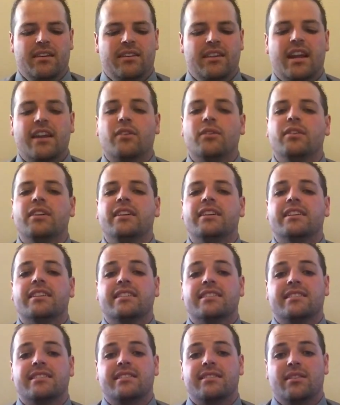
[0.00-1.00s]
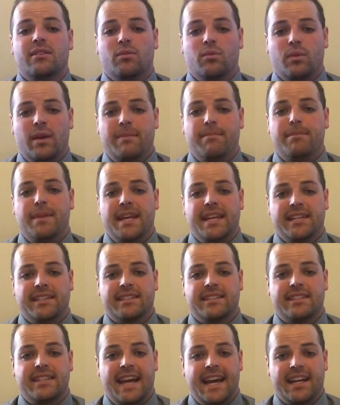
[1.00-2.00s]
Not only does
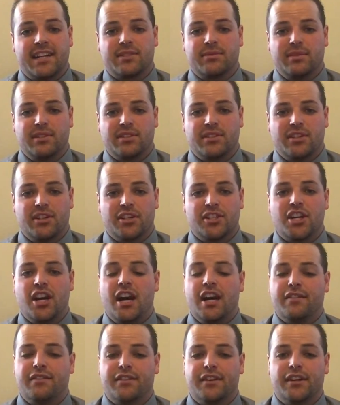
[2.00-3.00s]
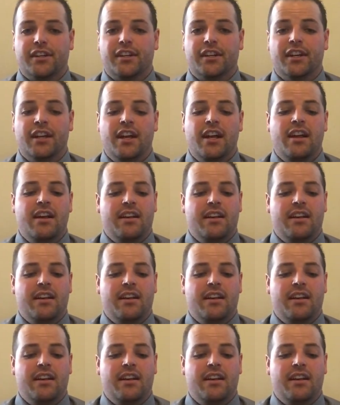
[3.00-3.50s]
web-based tax research offer